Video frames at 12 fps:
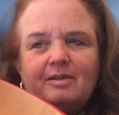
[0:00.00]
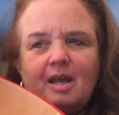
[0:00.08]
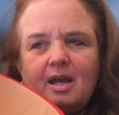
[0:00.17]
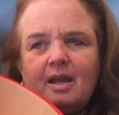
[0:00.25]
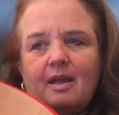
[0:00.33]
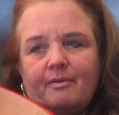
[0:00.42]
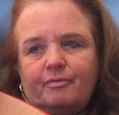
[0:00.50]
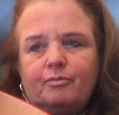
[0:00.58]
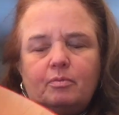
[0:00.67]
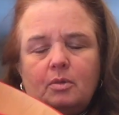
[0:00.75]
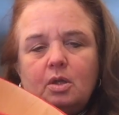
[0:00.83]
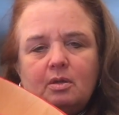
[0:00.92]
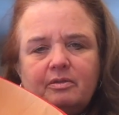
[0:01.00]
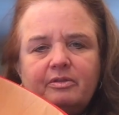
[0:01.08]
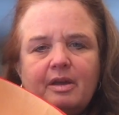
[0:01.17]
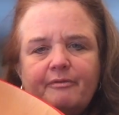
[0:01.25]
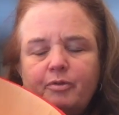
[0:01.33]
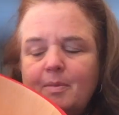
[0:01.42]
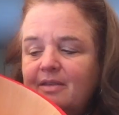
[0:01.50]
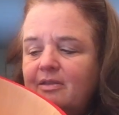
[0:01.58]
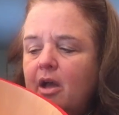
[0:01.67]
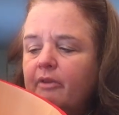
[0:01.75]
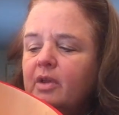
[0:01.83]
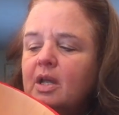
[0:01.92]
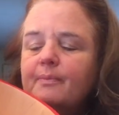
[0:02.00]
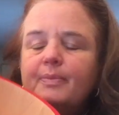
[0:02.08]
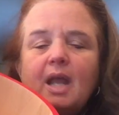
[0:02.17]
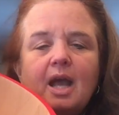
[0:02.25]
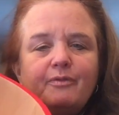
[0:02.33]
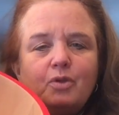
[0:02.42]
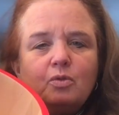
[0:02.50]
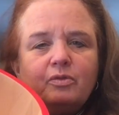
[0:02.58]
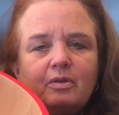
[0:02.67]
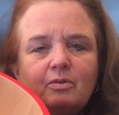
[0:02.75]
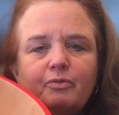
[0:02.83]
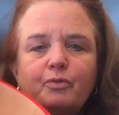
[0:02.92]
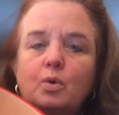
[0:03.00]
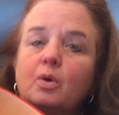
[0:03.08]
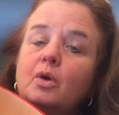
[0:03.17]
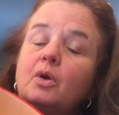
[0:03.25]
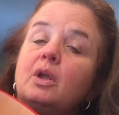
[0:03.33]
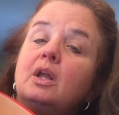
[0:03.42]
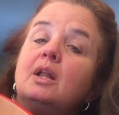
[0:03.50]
I have some for myself. I've used this for